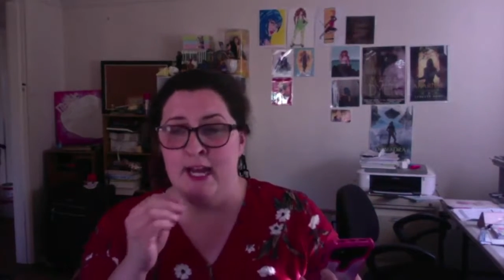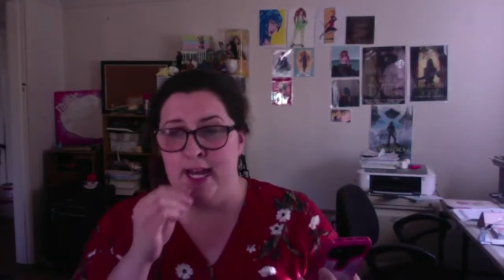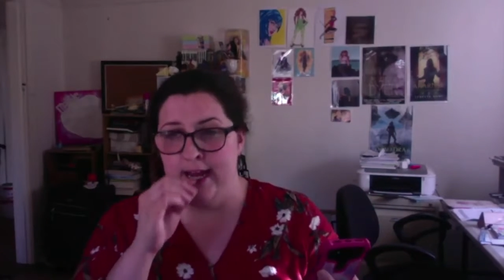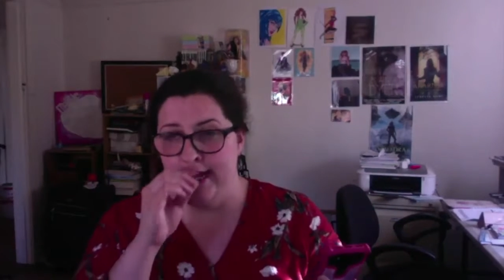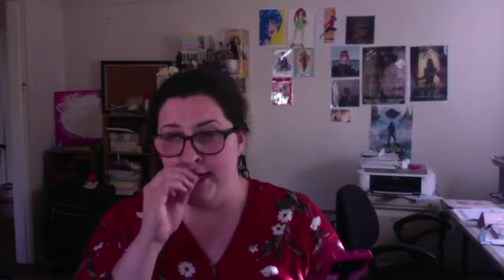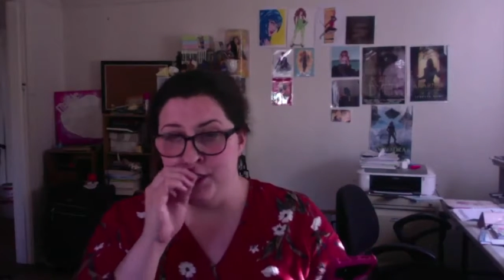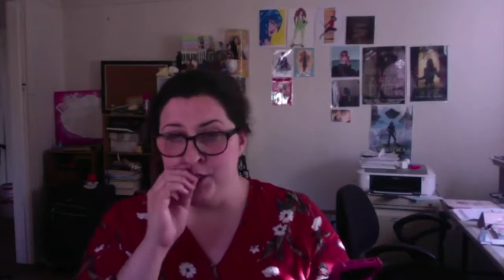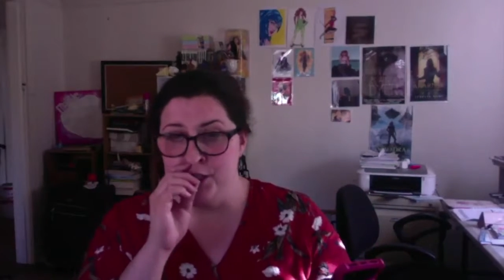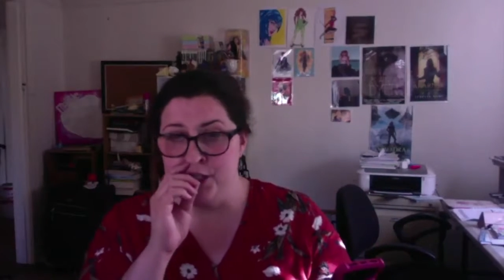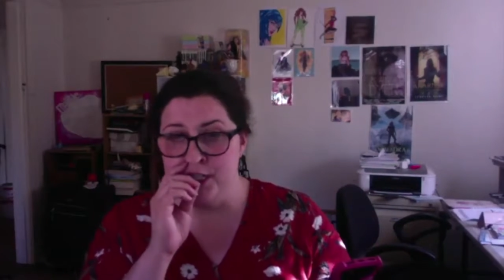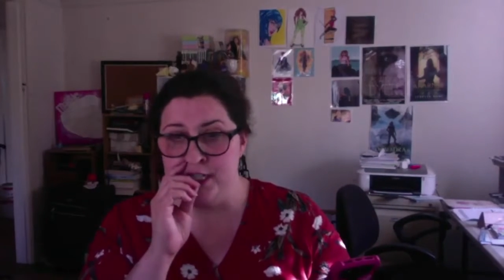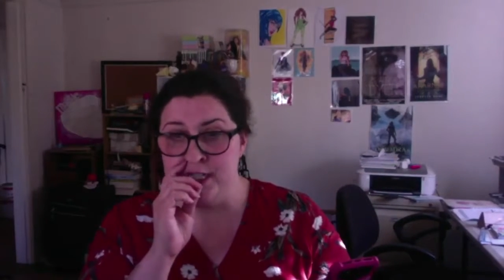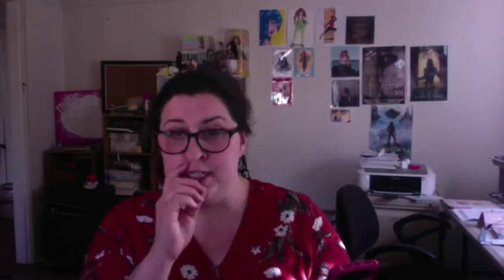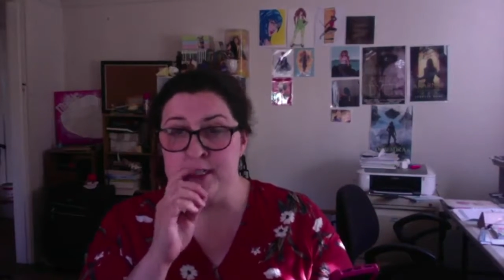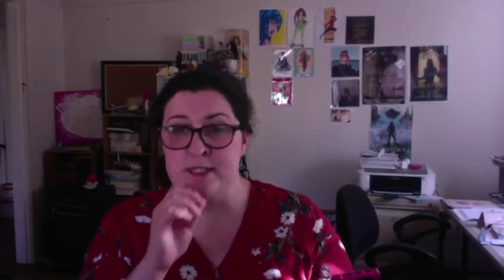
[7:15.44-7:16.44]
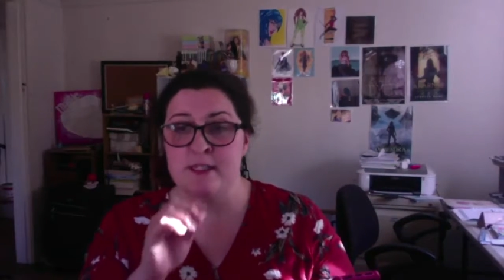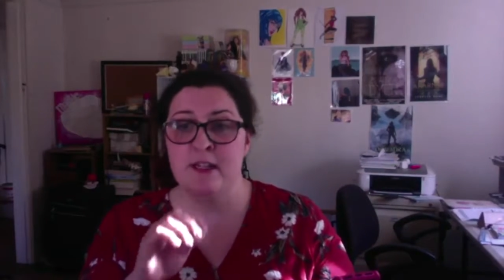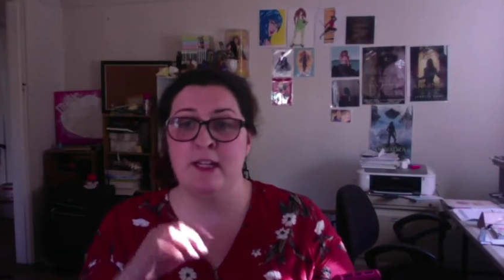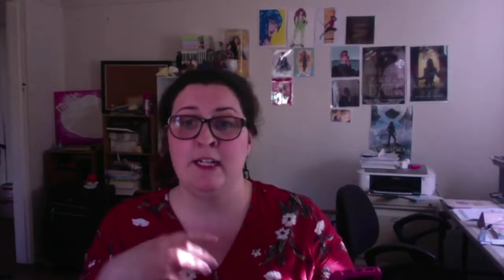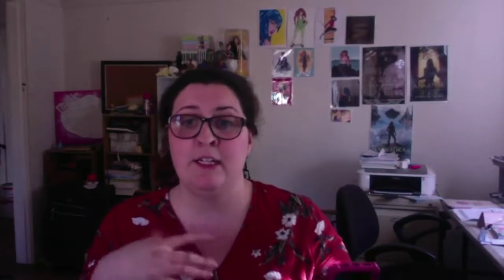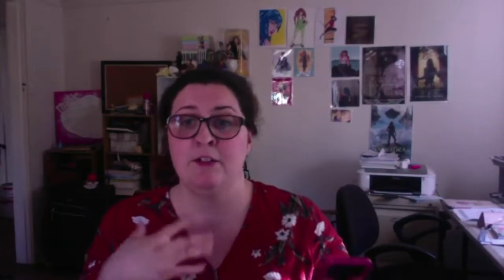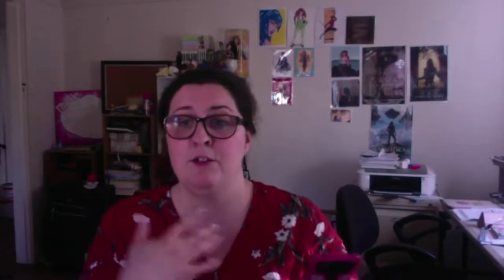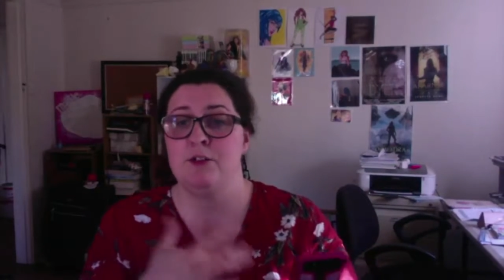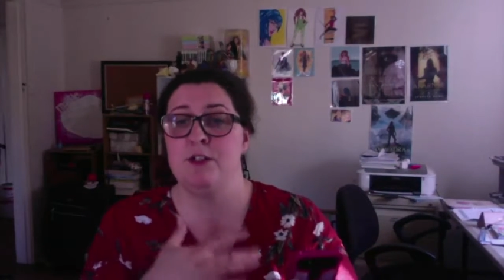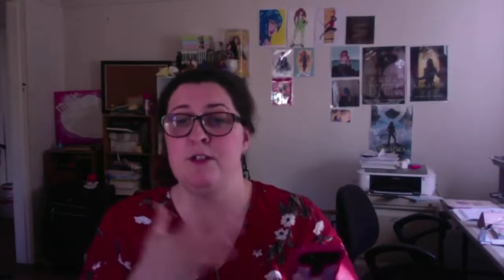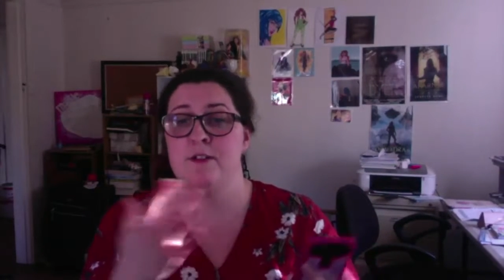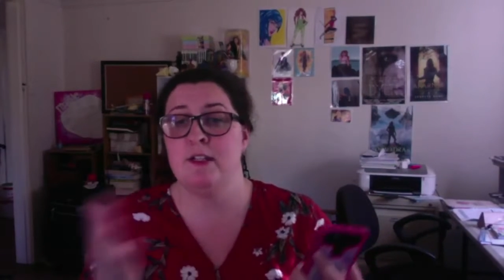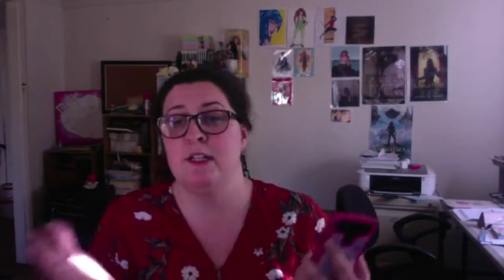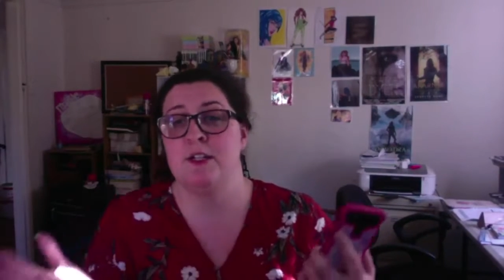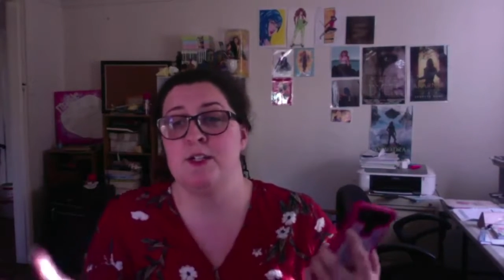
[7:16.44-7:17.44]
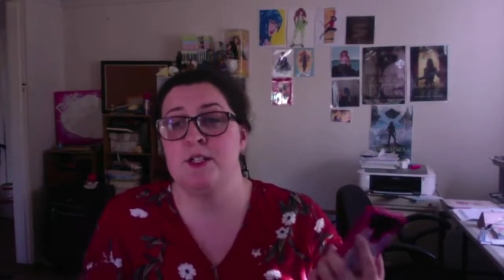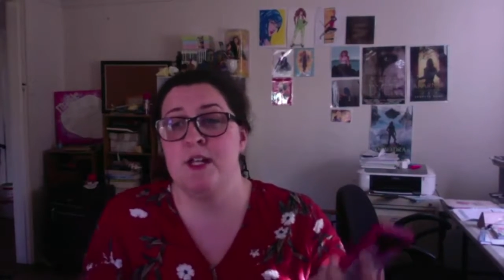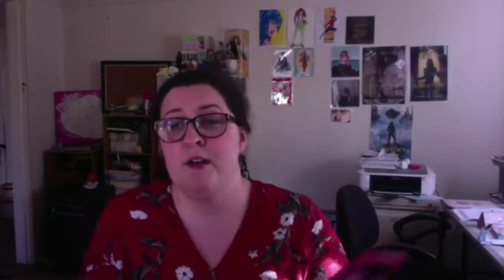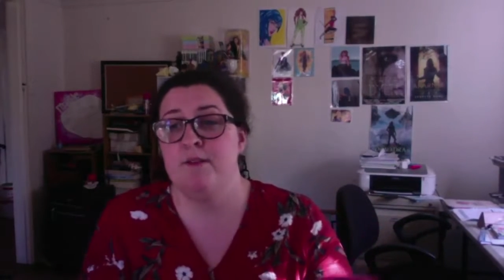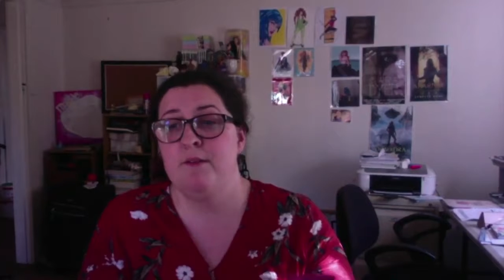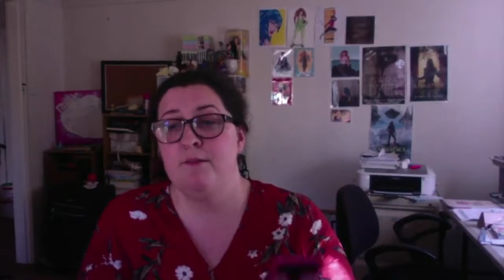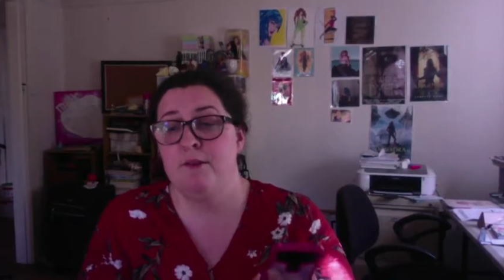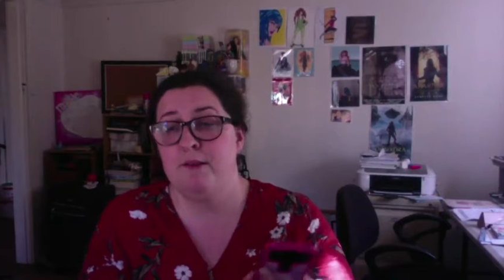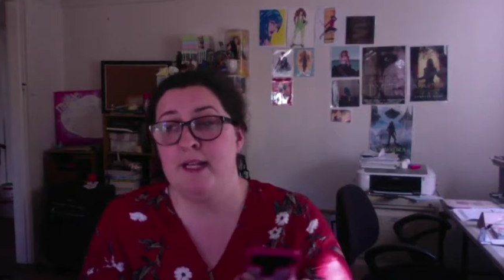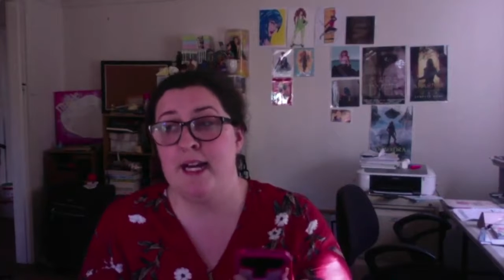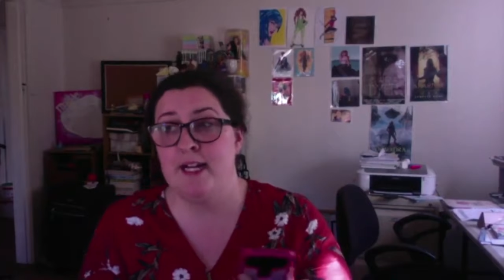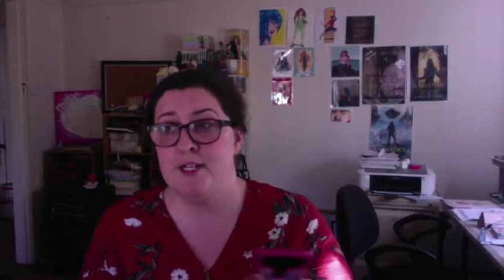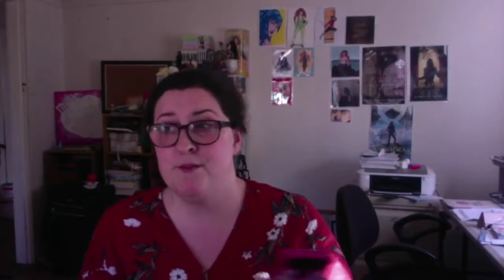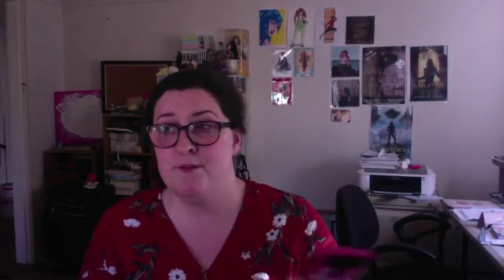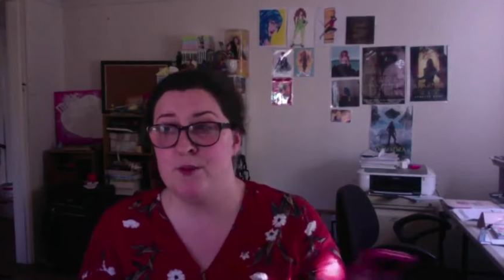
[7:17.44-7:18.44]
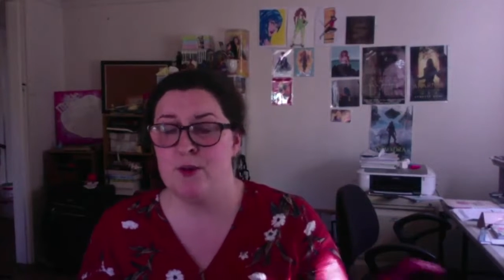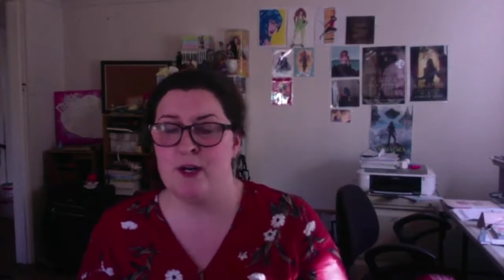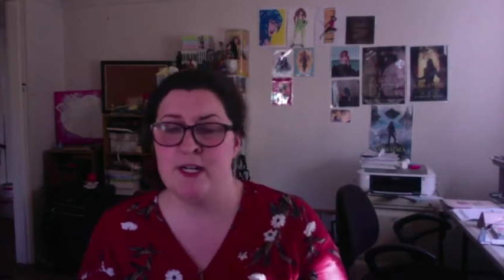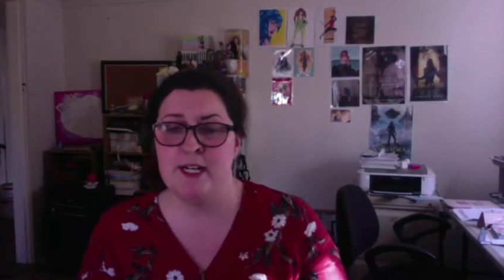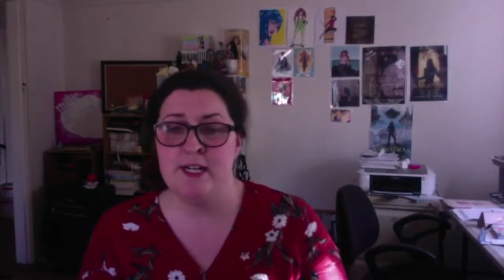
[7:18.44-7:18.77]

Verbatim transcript: and she's like a servant from the age of 9,